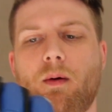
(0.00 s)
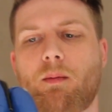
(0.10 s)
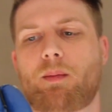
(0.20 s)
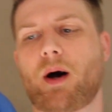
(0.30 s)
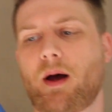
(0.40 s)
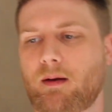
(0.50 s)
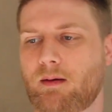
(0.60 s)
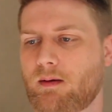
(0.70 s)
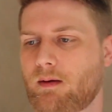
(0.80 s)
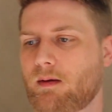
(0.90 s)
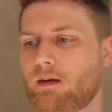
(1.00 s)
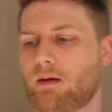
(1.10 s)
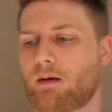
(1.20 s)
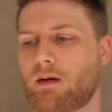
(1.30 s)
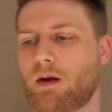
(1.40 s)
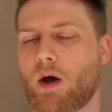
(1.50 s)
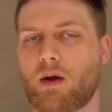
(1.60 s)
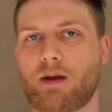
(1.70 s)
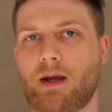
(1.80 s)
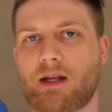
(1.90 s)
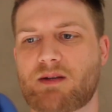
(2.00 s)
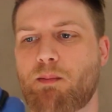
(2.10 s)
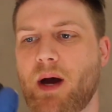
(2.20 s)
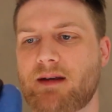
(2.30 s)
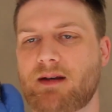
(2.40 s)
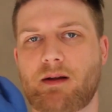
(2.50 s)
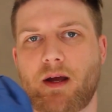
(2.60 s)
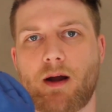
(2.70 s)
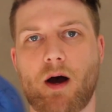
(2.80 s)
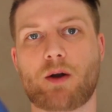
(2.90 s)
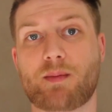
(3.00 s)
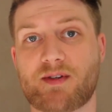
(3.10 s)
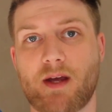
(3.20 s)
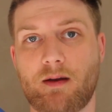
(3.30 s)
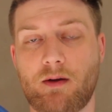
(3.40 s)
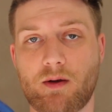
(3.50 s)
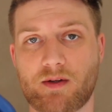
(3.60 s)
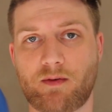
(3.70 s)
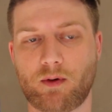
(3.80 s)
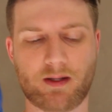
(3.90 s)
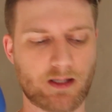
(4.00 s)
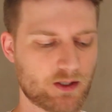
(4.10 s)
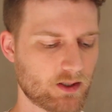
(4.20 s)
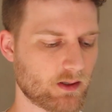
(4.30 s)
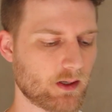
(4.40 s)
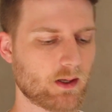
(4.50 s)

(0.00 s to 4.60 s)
but you know, it's basically in 100% useful condition.